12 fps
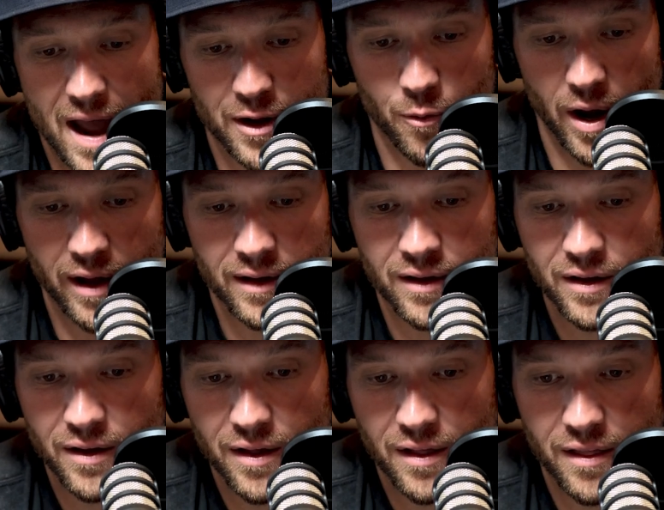anyway,
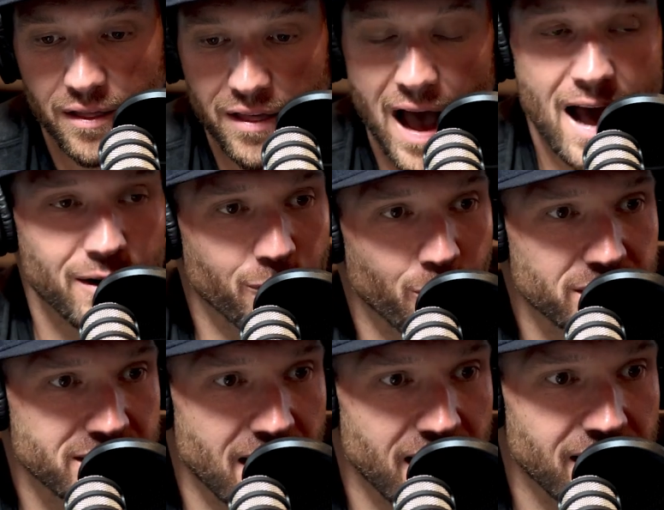that
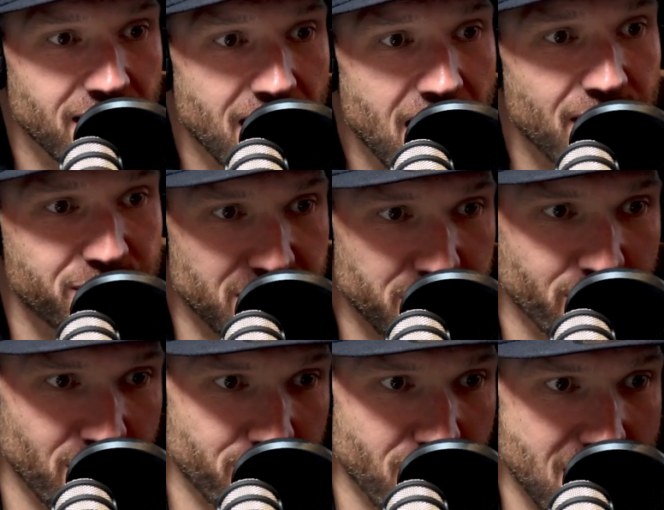was a hefty
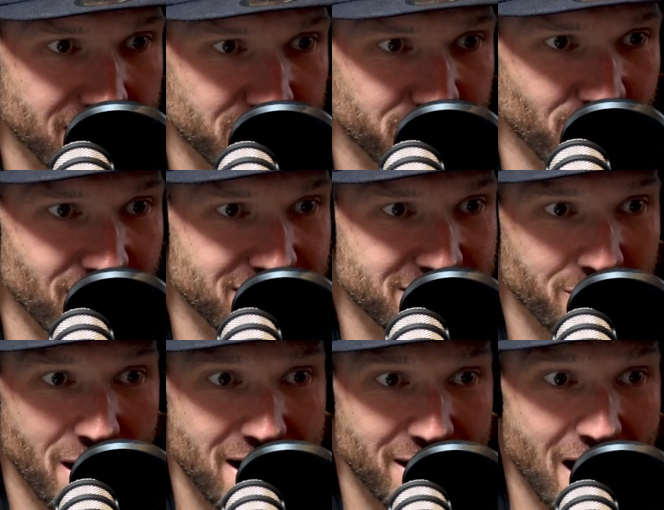pre-practice for us.
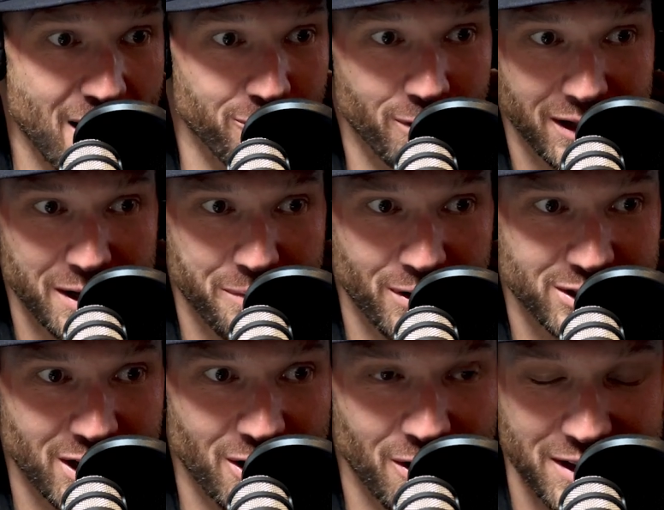And I really
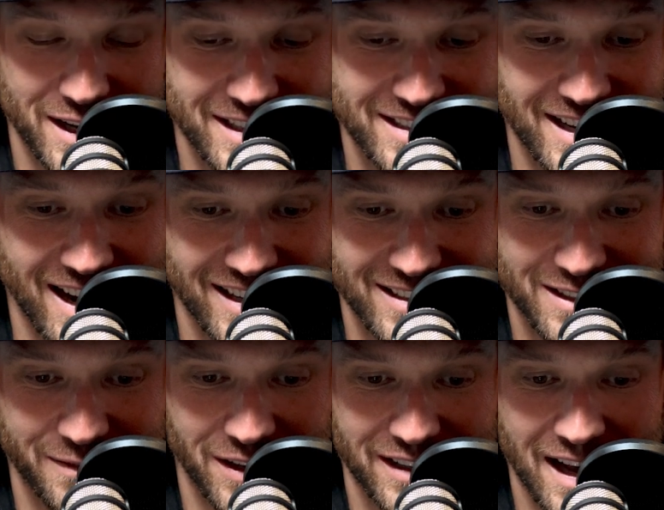appreciate all the insight and
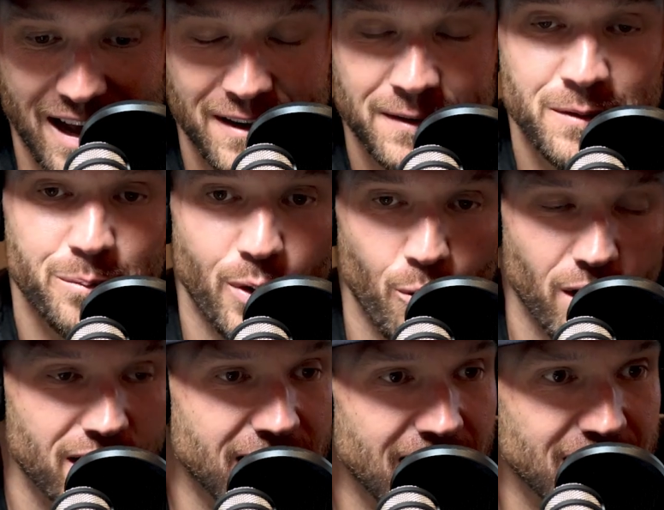stuff like that. But we're
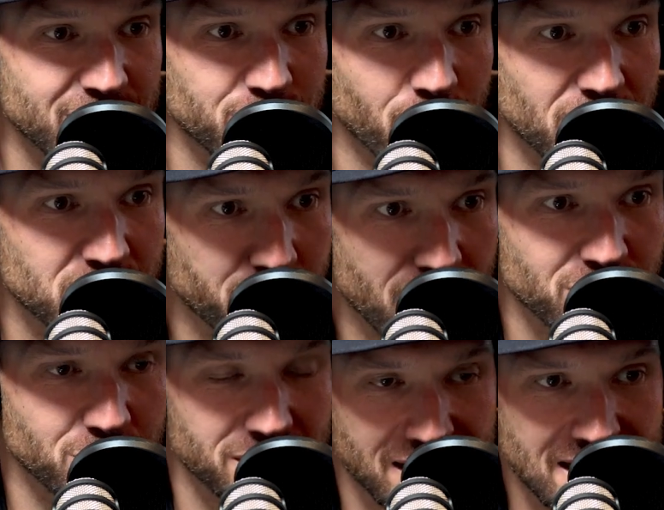going to get into our
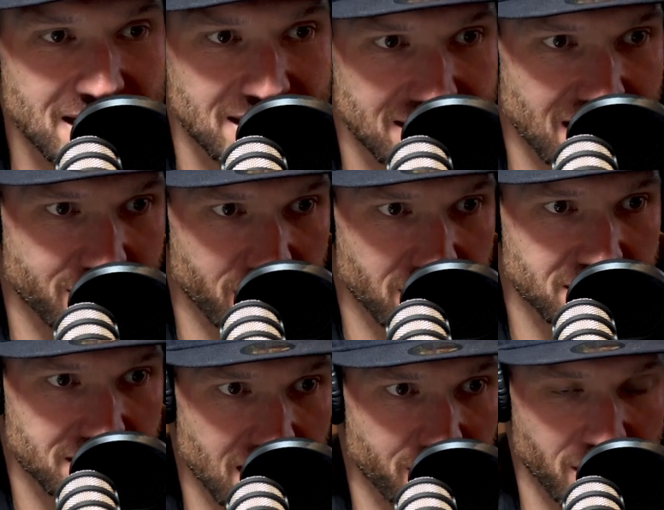special teas
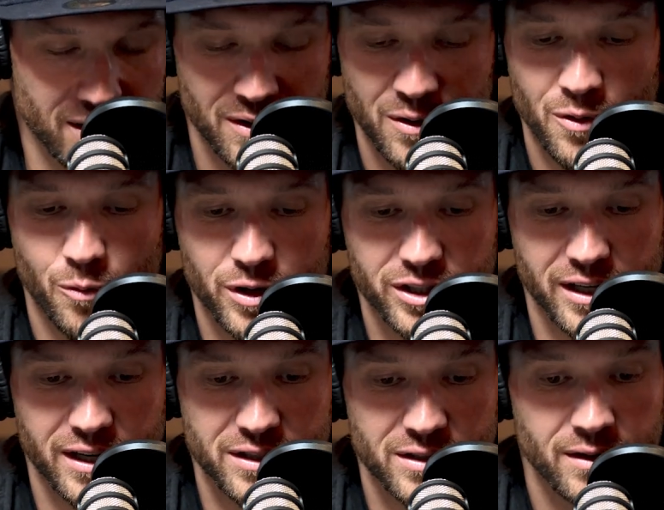segment, which
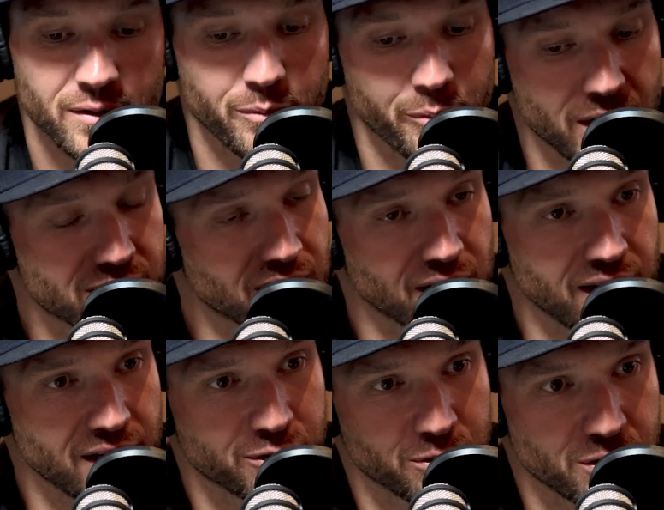is
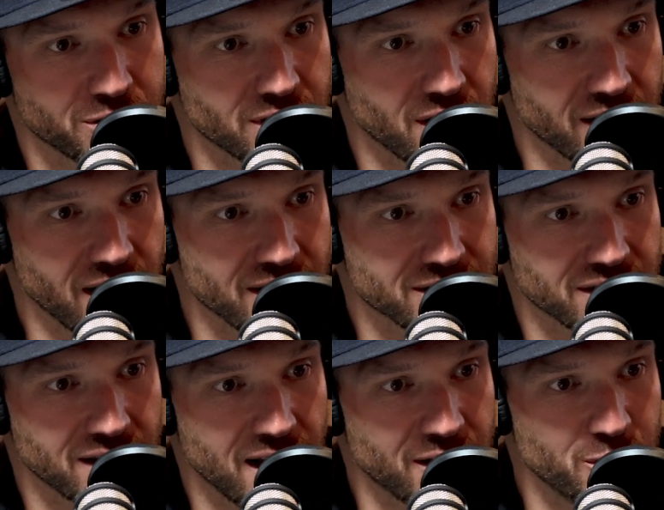basically introducing our
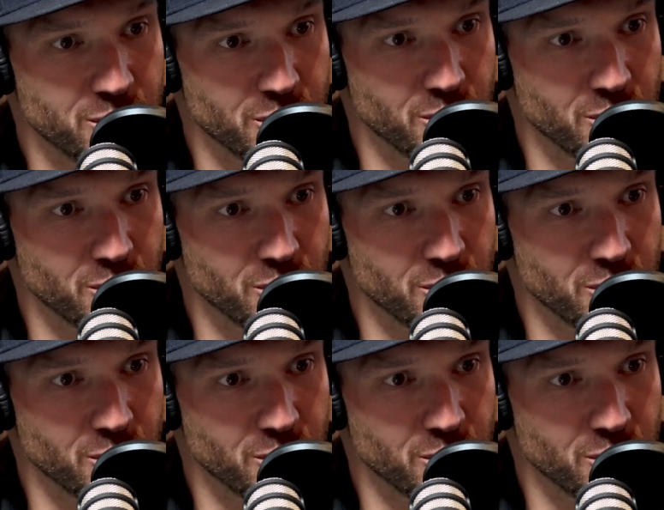guest and who